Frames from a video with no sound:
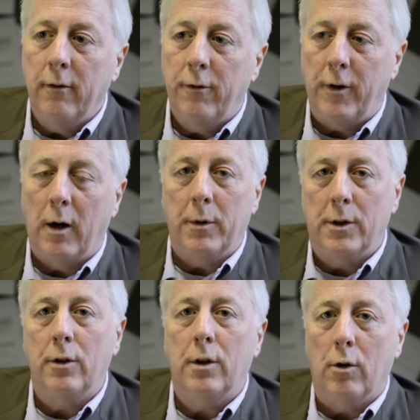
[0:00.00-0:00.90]

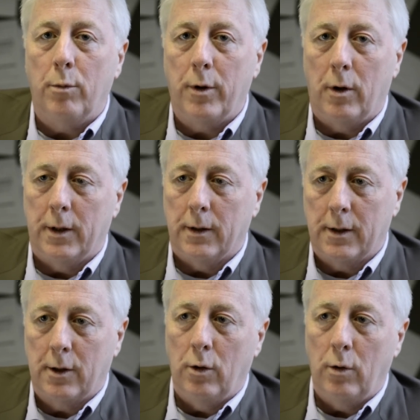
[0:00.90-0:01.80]
pharmaceutical products.
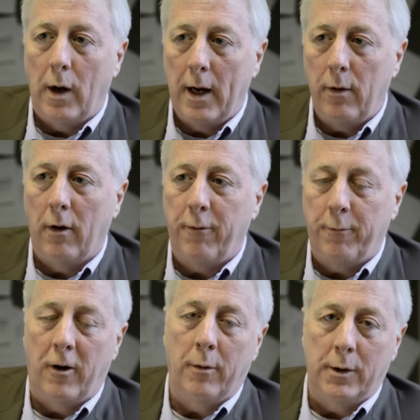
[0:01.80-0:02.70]
So how are
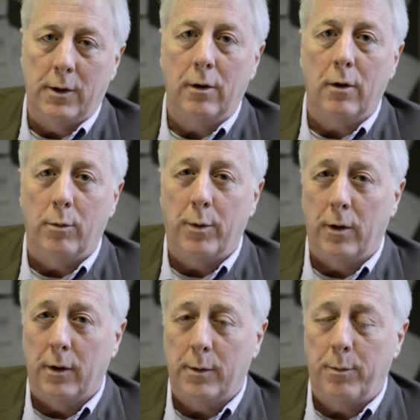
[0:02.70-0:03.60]
pharmaceutical
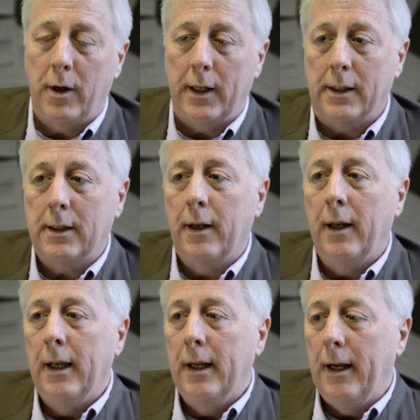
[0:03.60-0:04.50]
products priced?
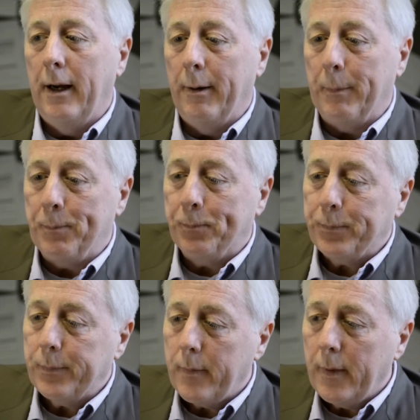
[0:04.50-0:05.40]
Um,
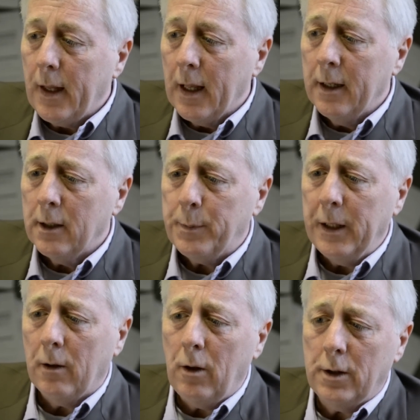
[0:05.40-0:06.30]
and there's
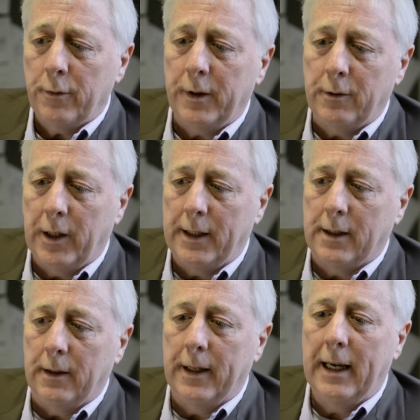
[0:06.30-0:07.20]
been a lot of interest
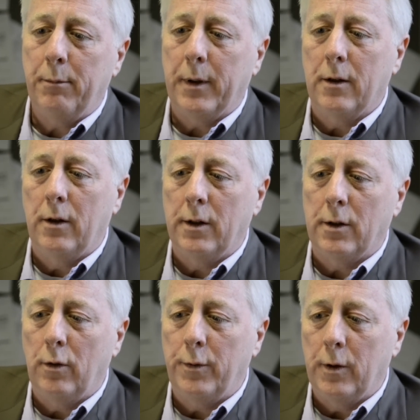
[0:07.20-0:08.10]
in that because
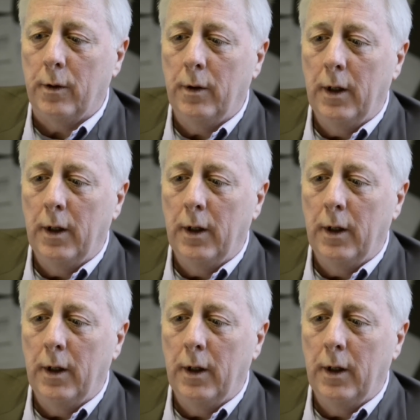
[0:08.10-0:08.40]
over